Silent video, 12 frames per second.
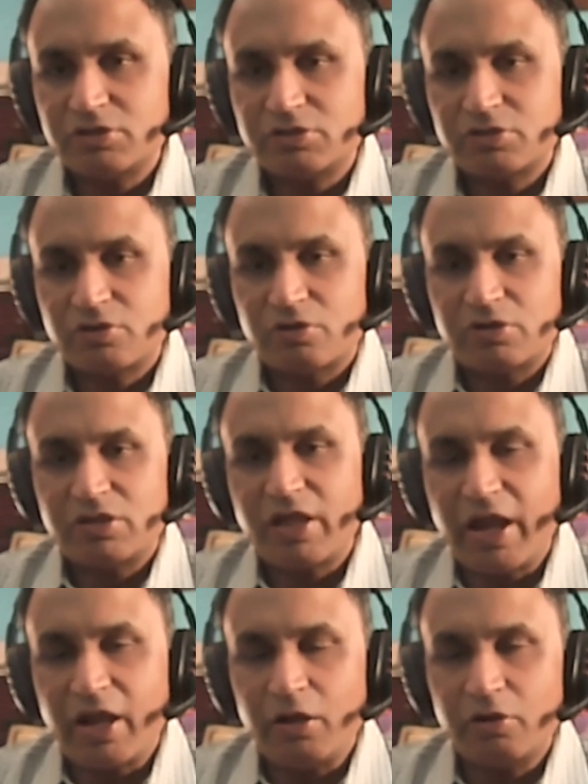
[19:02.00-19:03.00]
it's called the
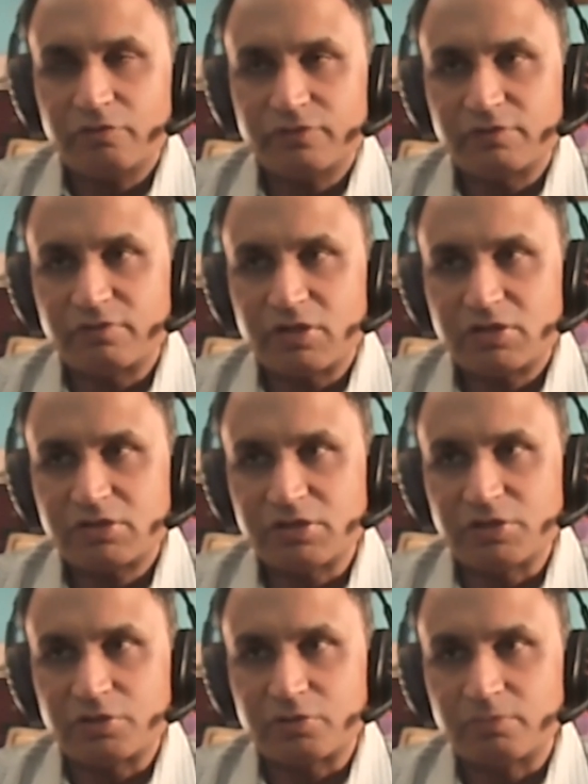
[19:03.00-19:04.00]
end of the world
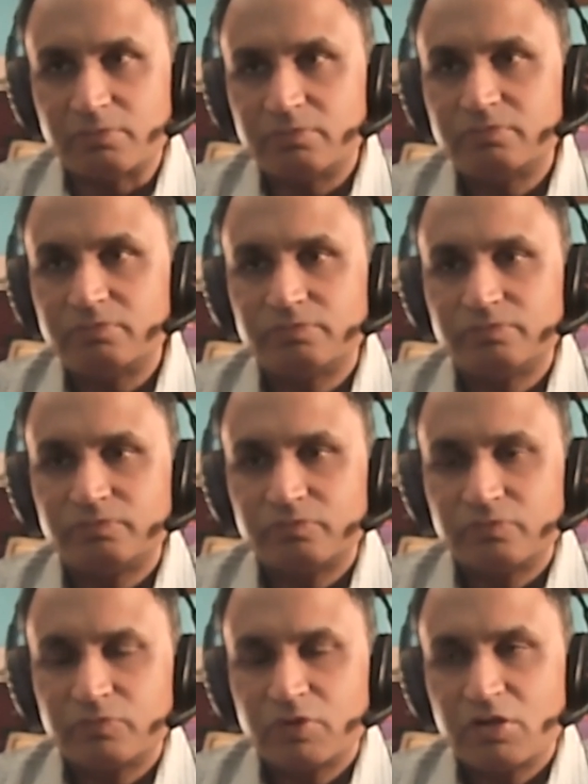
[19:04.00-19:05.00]
syndrome.
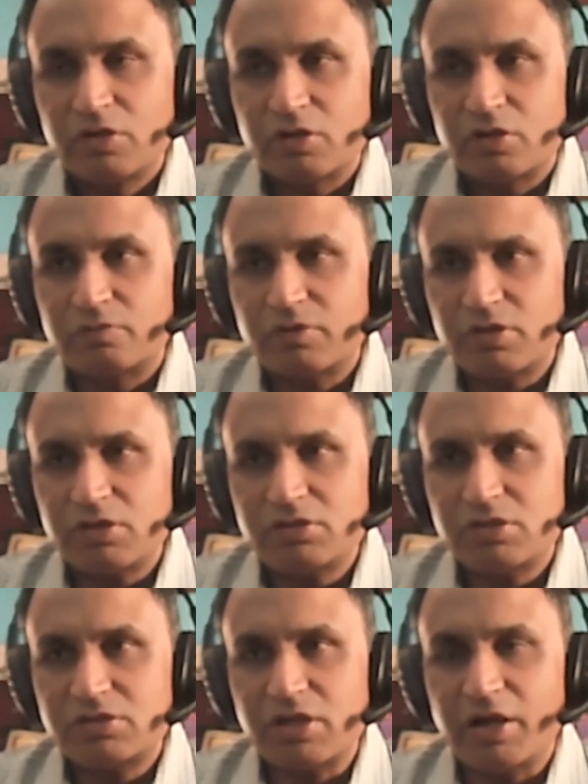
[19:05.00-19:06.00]
Now, what is
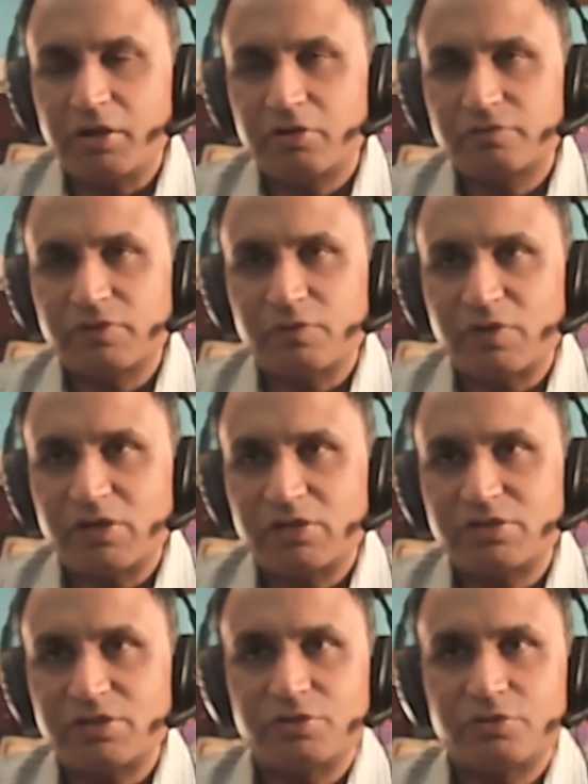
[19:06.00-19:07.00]
this end of the world
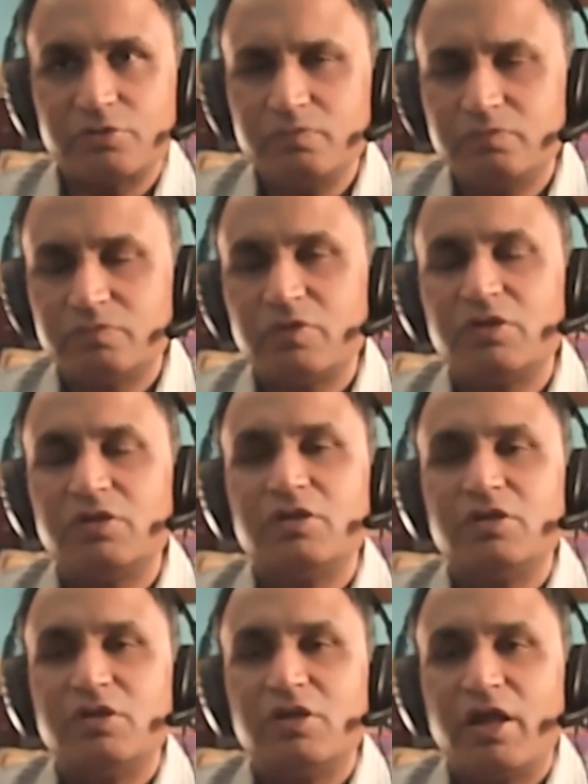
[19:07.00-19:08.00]
syndrome?
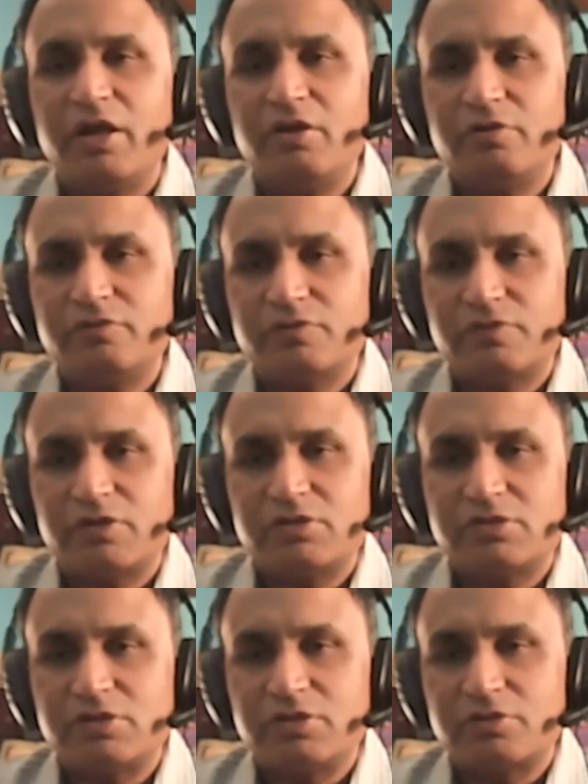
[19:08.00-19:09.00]
End of the
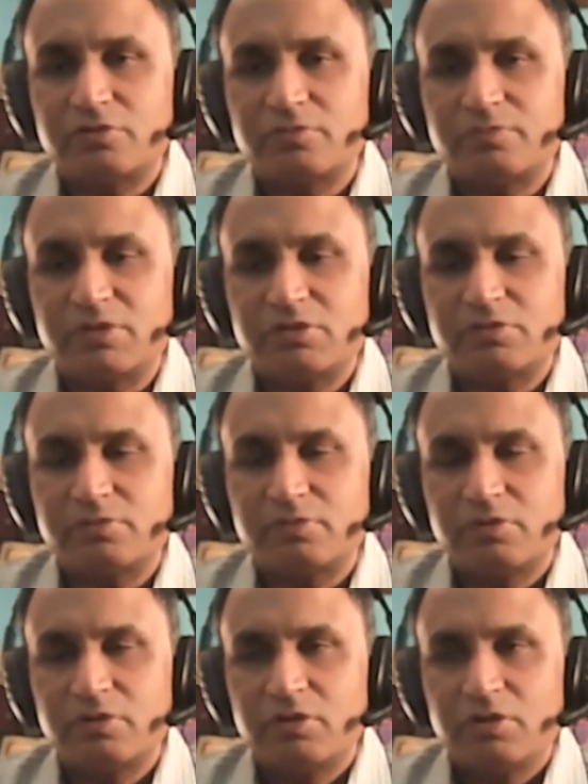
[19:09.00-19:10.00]
world syndrome is
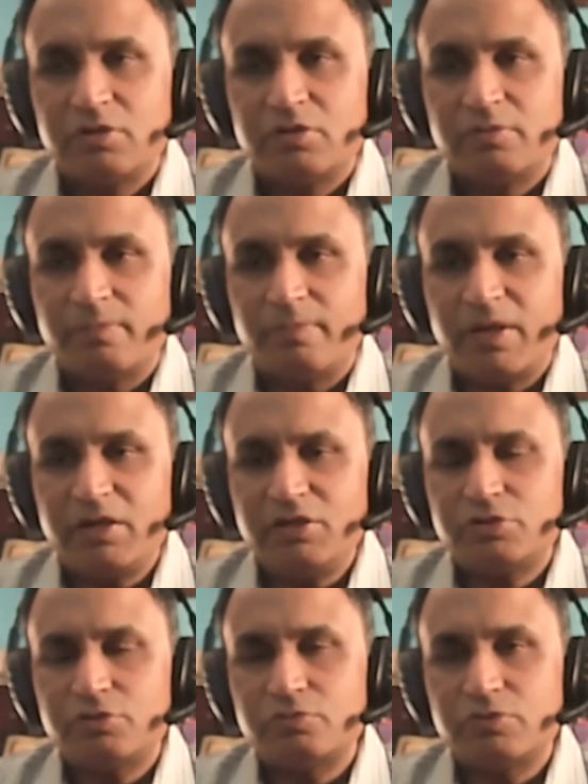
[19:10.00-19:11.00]
many
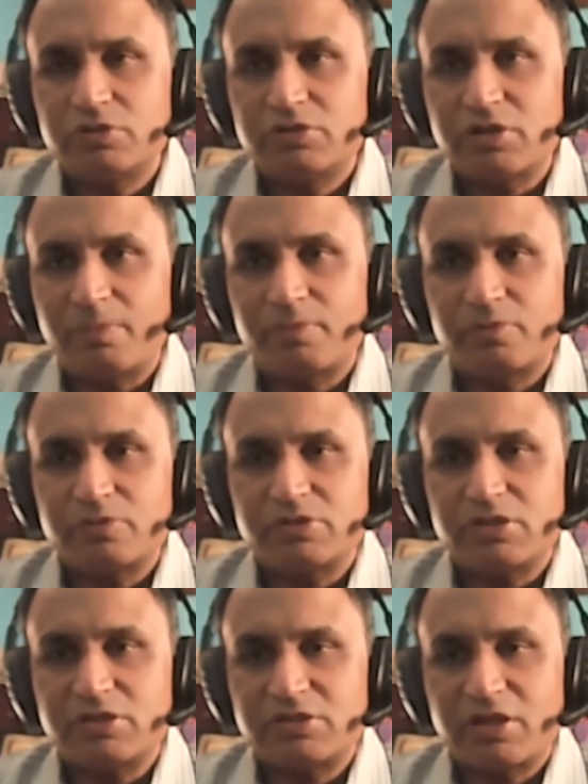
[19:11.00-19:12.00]
students
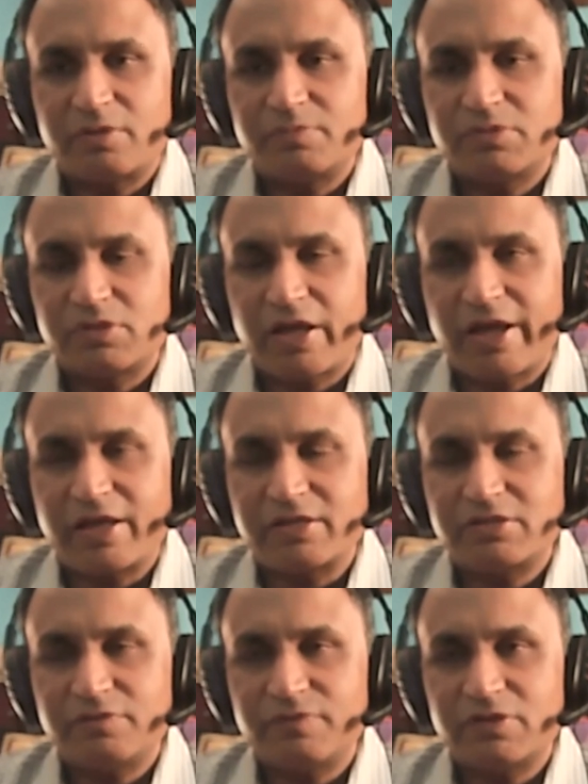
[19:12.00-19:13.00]
approach exams
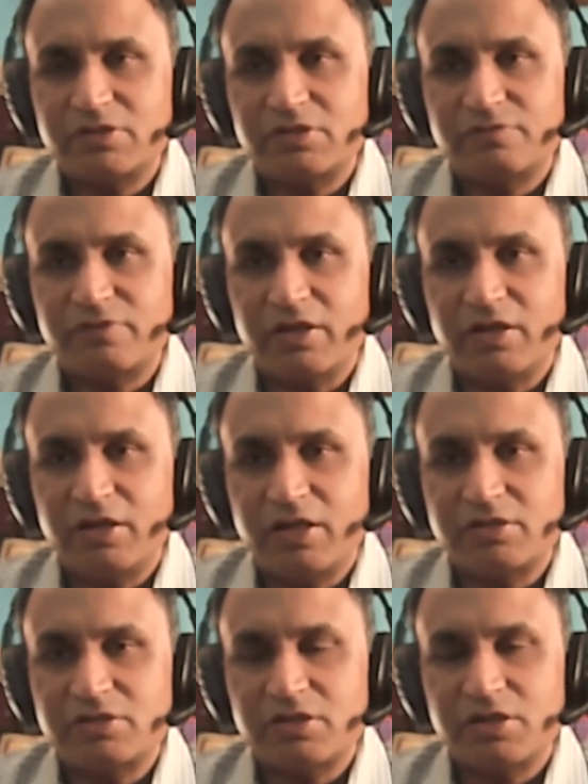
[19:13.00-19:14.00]
as if it is the final
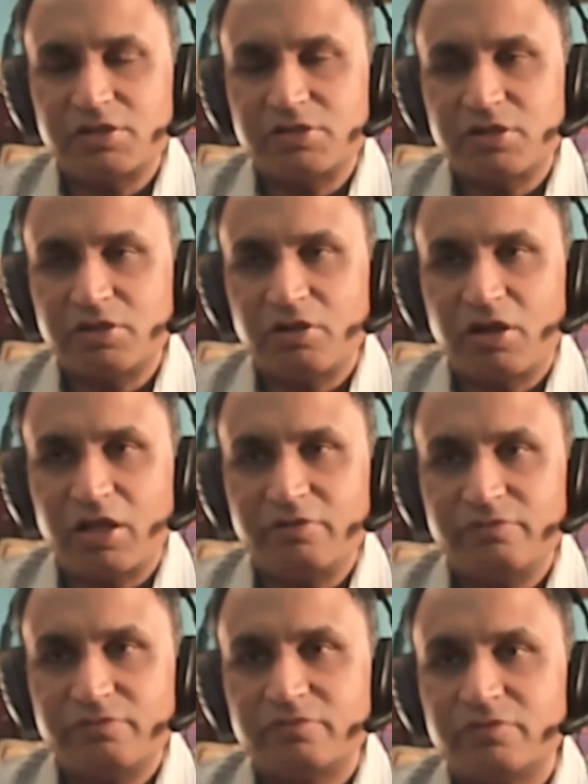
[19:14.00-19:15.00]
destination in your
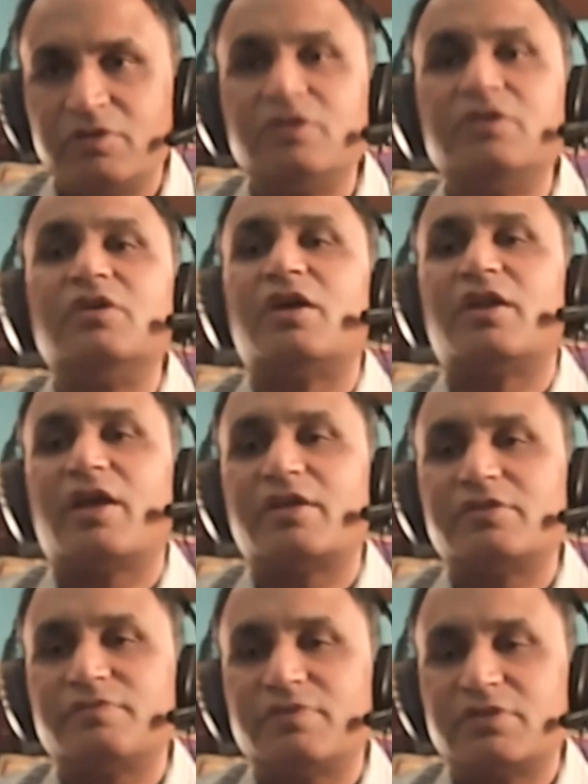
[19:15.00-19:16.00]
life and
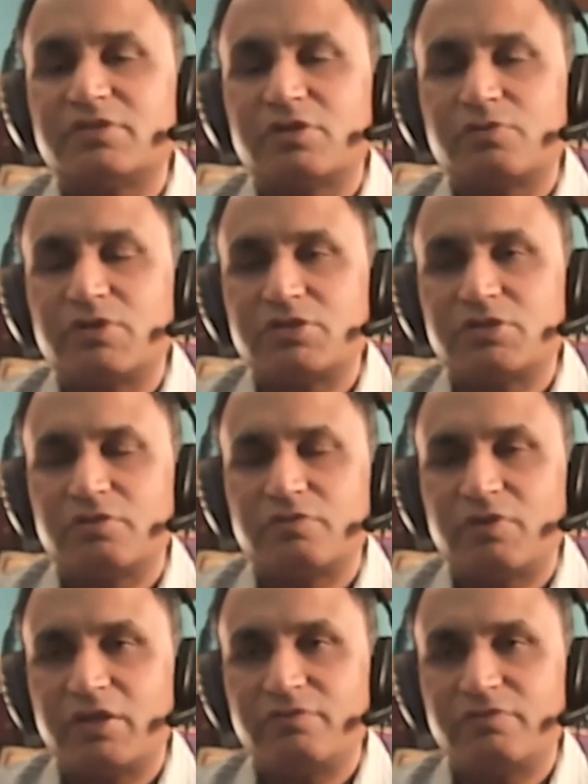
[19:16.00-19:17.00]
as if it is a question
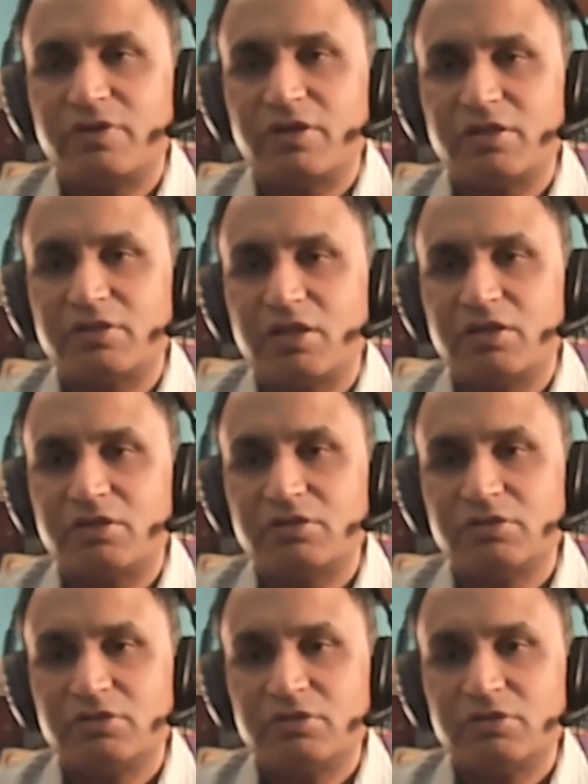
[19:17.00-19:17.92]
of life and death. And